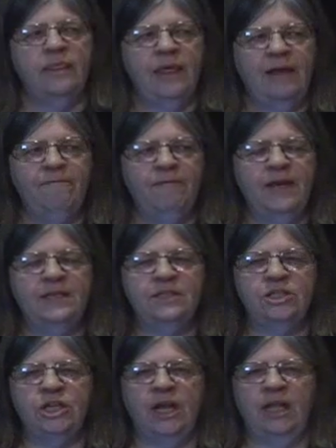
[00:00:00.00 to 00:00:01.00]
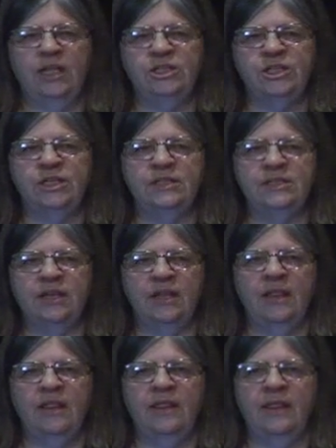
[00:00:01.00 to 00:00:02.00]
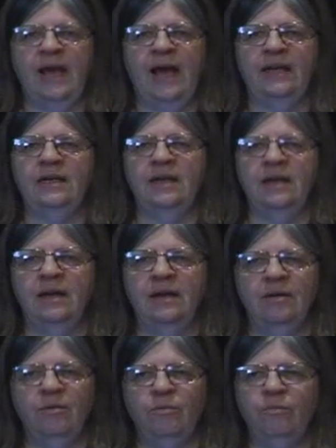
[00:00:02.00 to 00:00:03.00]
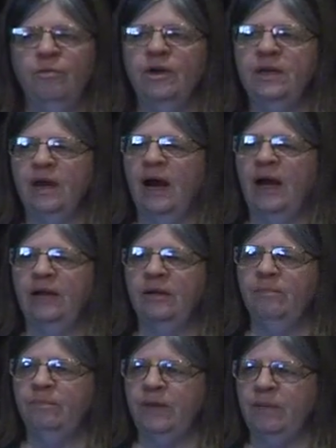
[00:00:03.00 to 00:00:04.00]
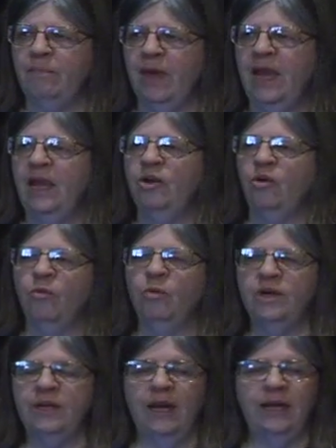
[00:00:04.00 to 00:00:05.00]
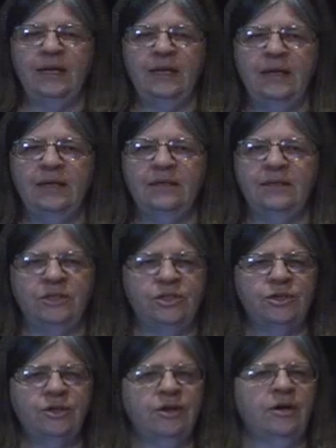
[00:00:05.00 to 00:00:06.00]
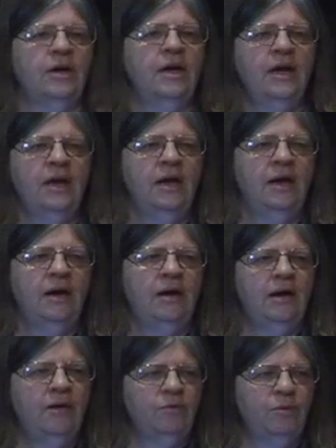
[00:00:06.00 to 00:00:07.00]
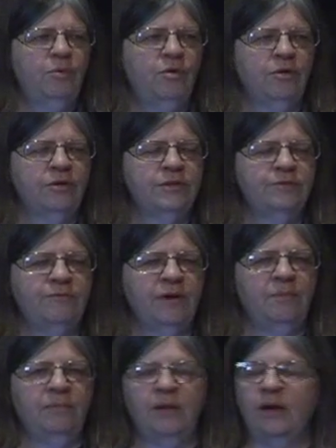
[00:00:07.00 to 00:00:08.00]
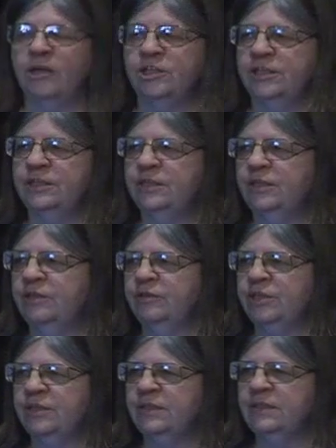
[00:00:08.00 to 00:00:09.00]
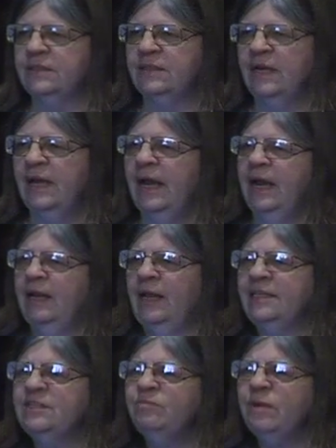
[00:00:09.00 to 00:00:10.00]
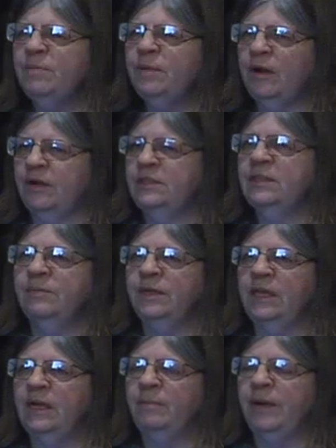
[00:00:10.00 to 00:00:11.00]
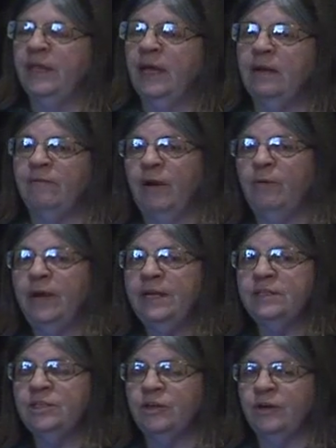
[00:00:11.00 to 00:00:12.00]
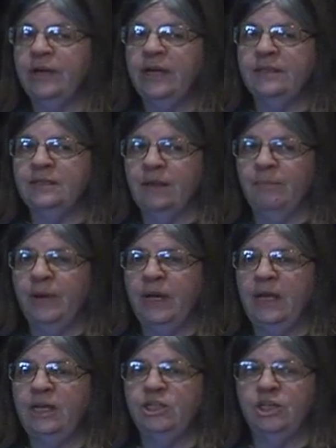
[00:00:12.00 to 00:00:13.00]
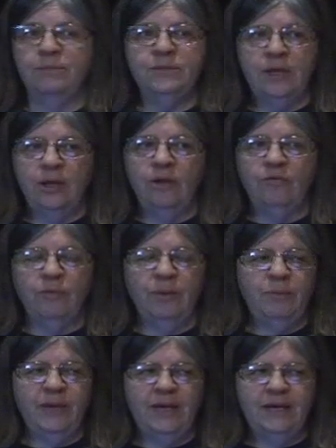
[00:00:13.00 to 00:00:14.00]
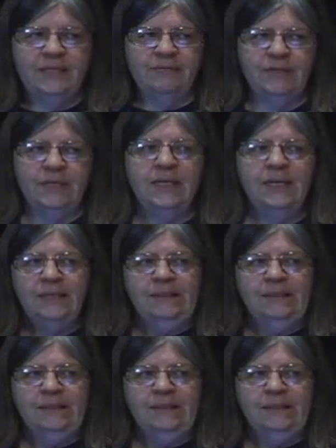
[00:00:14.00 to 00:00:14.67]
they face challenges that would not be made or would not deter reporters from large institutions. And lots of people are intimidated by that. If I write a story and somebody jumps all over me because of it,